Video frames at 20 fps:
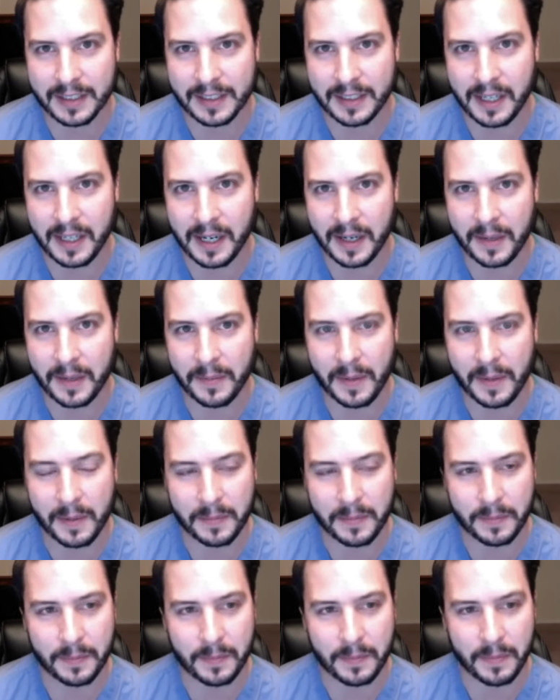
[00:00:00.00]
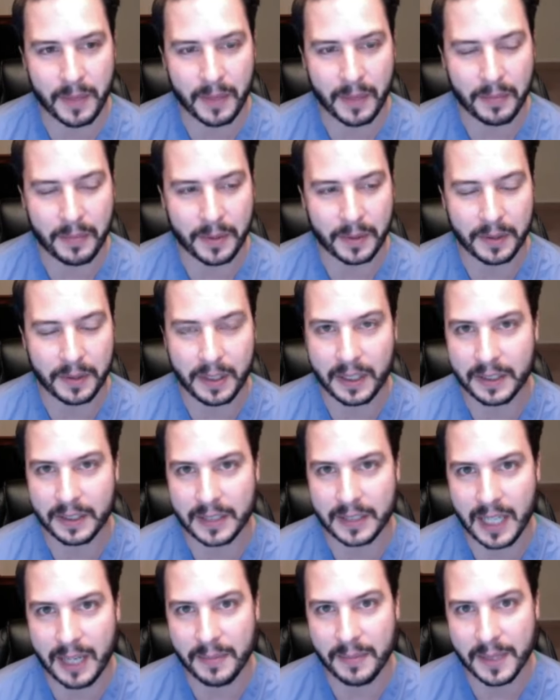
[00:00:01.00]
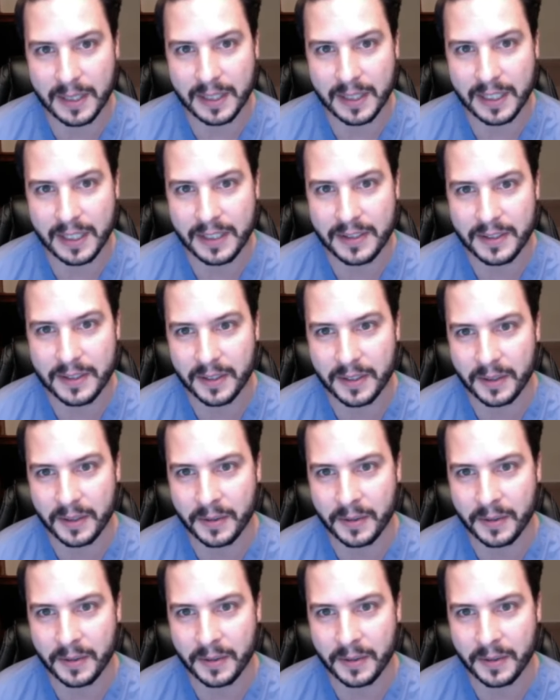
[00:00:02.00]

I put a lot of time into this, so